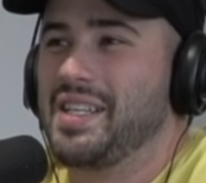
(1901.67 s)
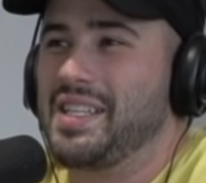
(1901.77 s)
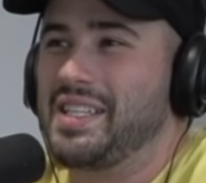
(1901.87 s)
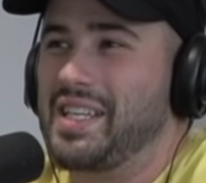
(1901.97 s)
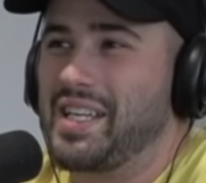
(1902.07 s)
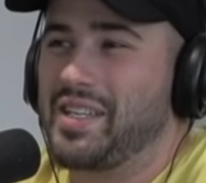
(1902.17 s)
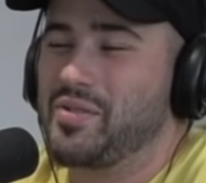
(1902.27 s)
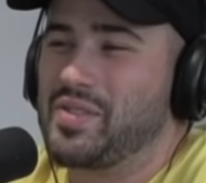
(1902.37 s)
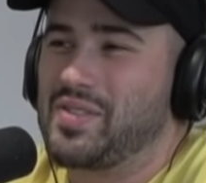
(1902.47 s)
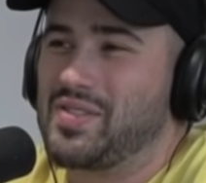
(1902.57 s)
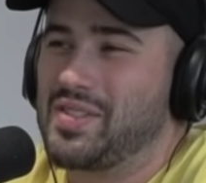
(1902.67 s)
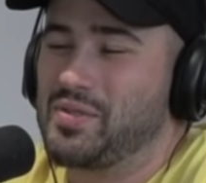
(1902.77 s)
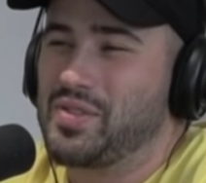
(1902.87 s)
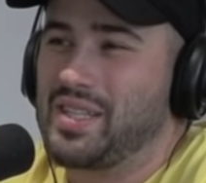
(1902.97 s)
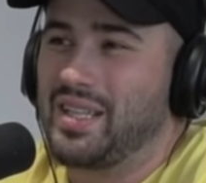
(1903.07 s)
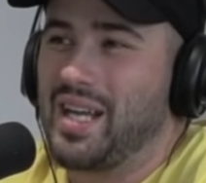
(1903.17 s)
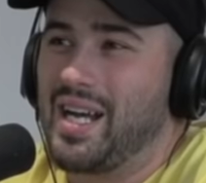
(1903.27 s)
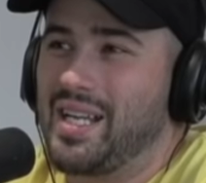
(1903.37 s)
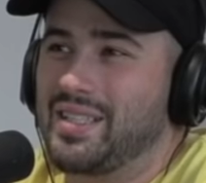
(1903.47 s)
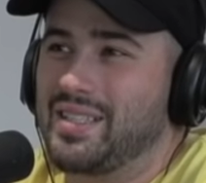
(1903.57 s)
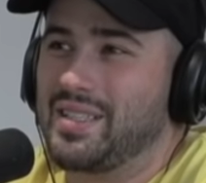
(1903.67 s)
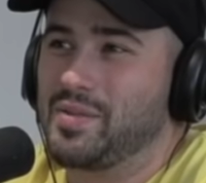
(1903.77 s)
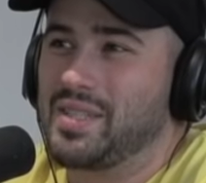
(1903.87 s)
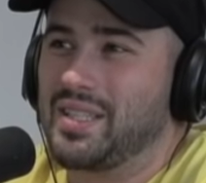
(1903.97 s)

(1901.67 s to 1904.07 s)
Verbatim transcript: Yeah, it was It was a lot. It was a